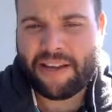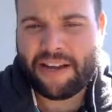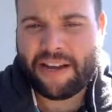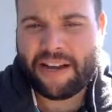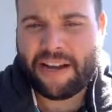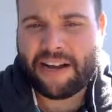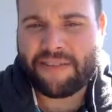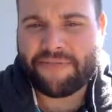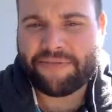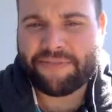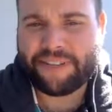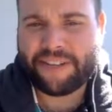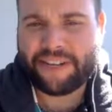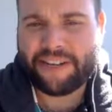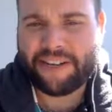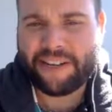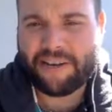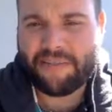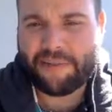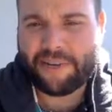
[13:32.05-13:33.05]

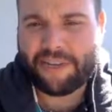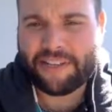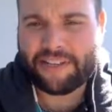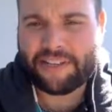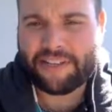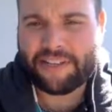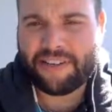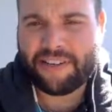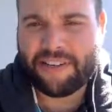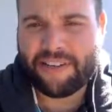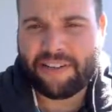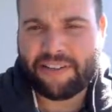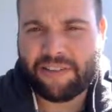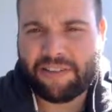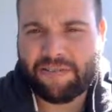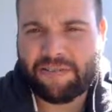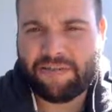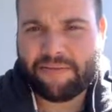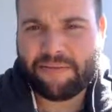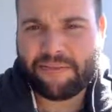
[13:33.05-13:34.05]
FlightHub is
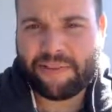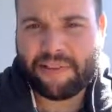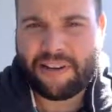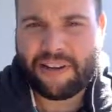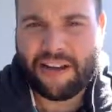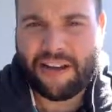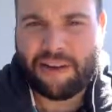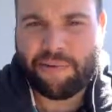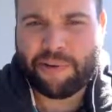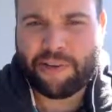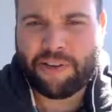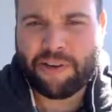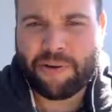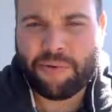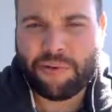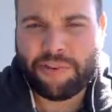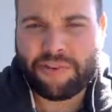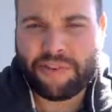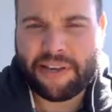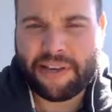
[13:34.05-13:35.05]
Canadian. I would go
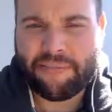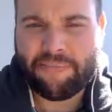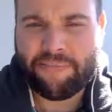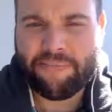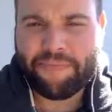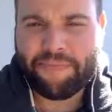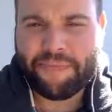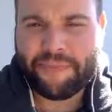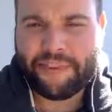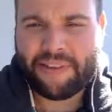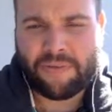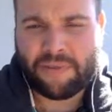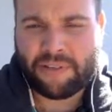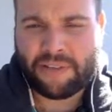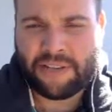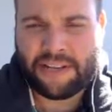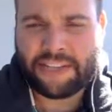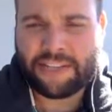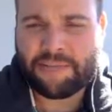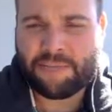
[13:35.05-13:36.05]
with them. Well,
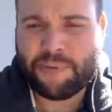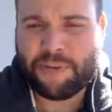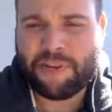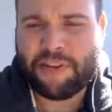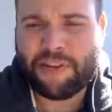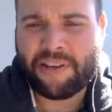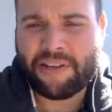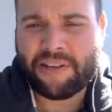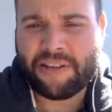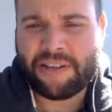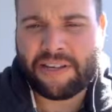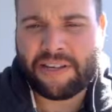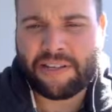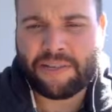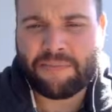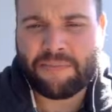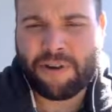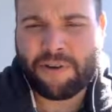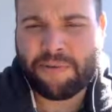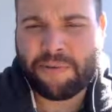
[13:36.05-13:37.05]
Expedia
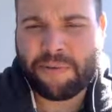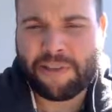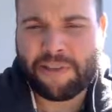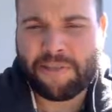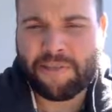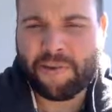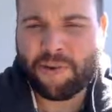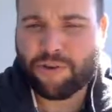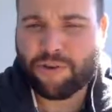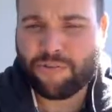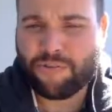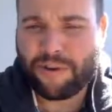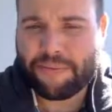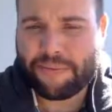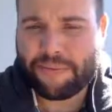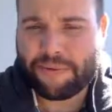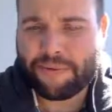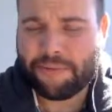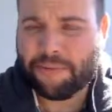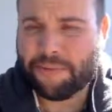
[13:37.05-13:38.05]
is probably the most
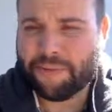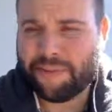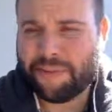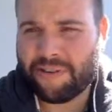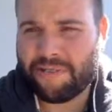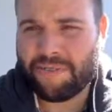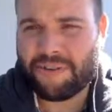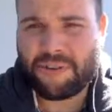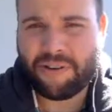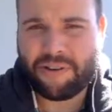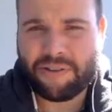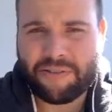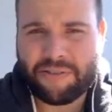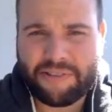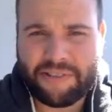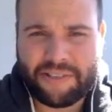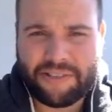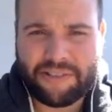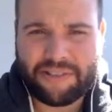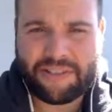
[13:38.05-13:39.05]
reputable out of all of
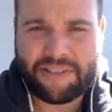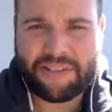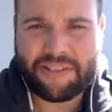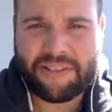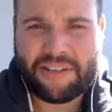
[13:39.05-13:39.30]
these.